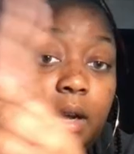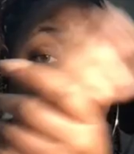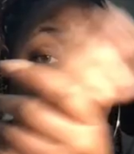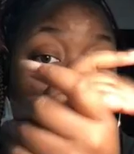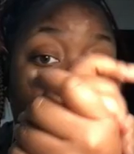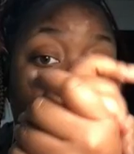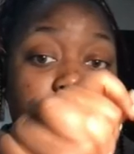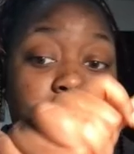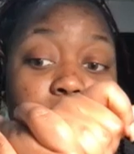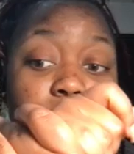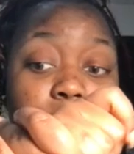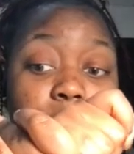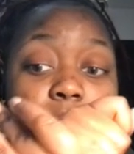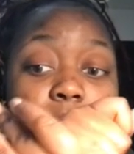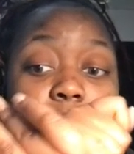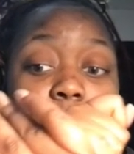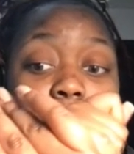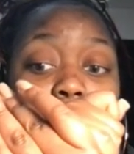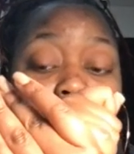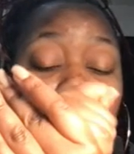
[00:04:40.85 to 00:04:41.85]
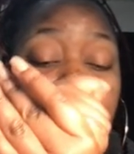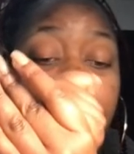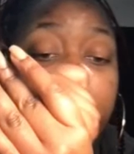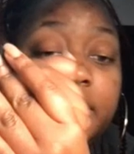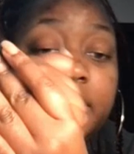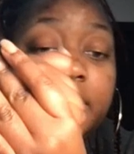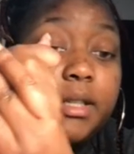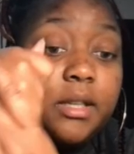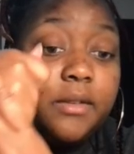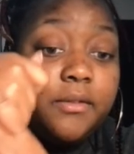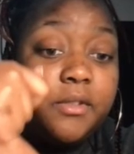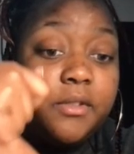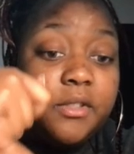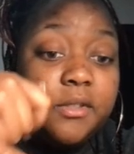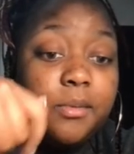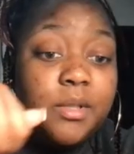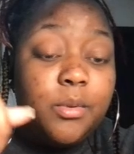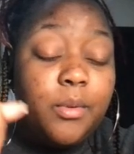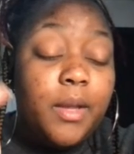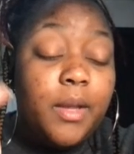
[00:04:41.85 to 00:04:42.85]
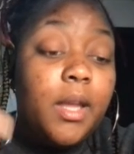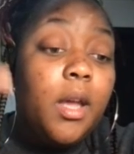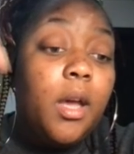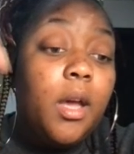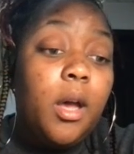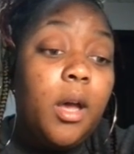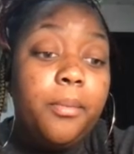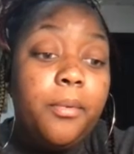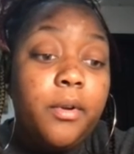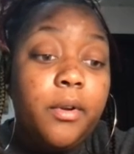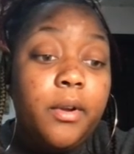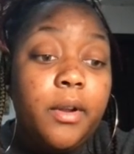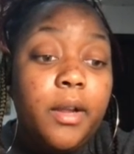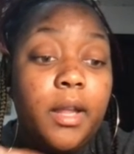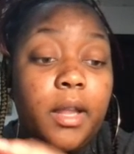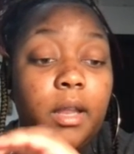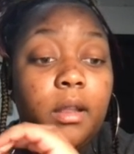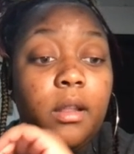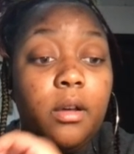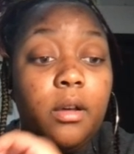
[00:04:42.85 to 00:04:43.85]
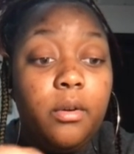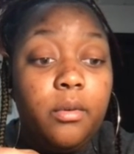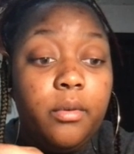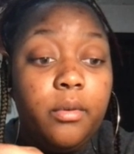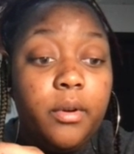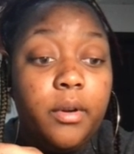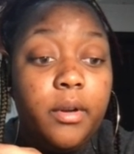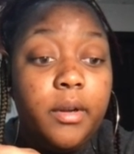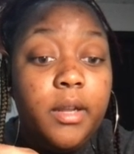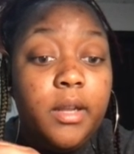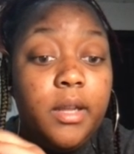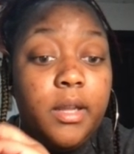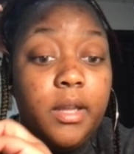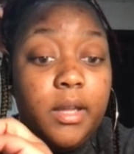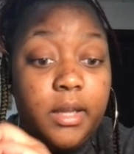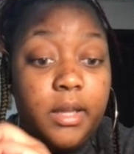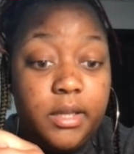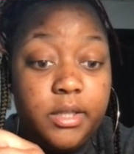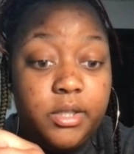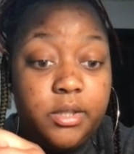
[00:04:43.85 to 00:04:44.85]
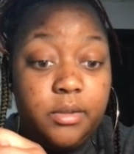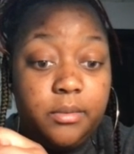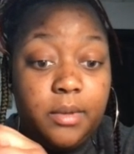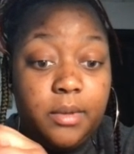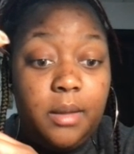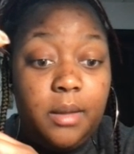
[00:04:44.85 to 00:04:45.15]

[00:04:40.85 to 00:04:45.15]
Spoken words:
Also, notice the difference between Upper and Lower Egypt.